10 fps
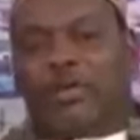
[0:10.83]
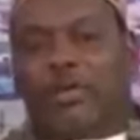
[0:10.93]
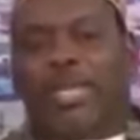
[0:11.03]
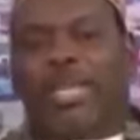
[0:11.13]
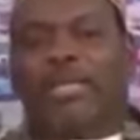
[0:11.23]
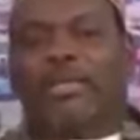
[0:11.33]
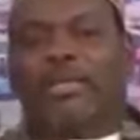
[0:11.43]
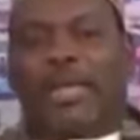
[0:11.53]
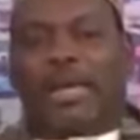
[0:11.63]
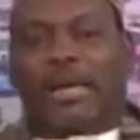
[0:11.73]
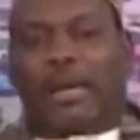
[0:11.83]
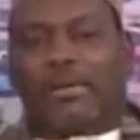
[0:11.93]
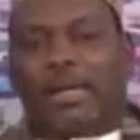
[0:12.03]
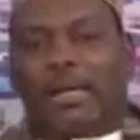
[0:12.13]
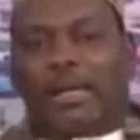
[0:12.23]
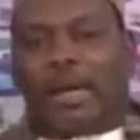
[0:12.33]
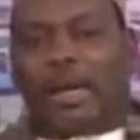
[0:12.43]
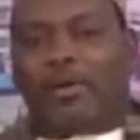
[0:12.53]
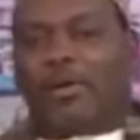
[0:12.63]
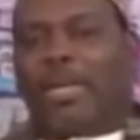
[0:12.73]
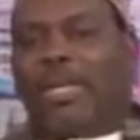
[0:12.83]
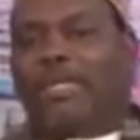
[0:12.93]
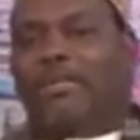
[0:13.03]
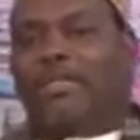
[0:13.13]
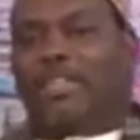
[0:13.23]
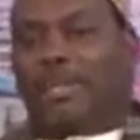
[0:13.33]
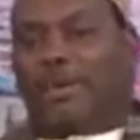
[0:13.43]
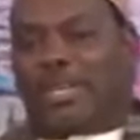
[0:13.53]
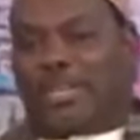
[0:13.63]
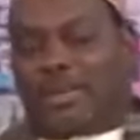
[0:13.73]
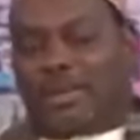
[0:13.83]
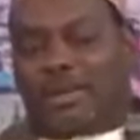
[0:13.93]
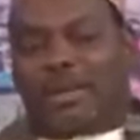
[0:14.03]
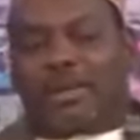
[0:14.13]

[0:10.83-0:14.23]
dominating the economy, and dominating the security.